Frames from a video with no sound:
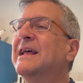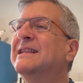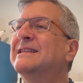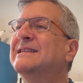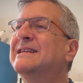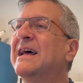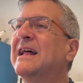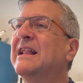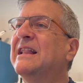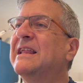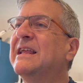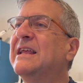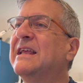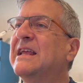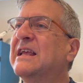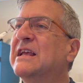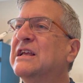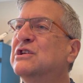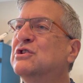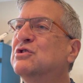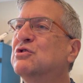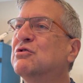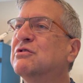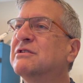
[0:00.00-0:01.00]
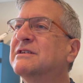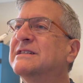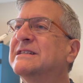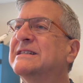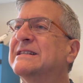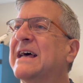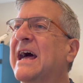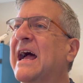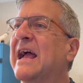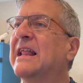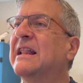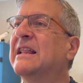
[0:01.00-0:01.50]
Tellie is your
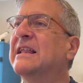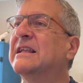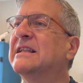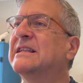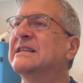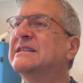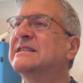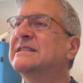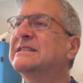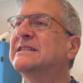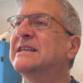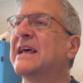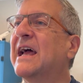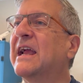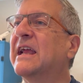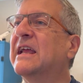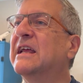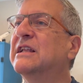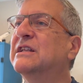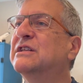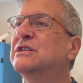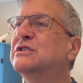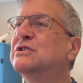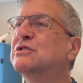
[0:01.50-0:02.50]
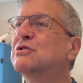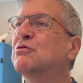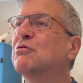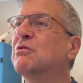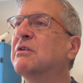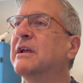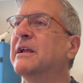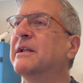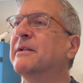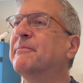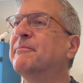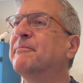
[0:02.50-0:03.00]
silent second
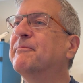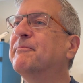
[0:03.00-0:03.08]
screen.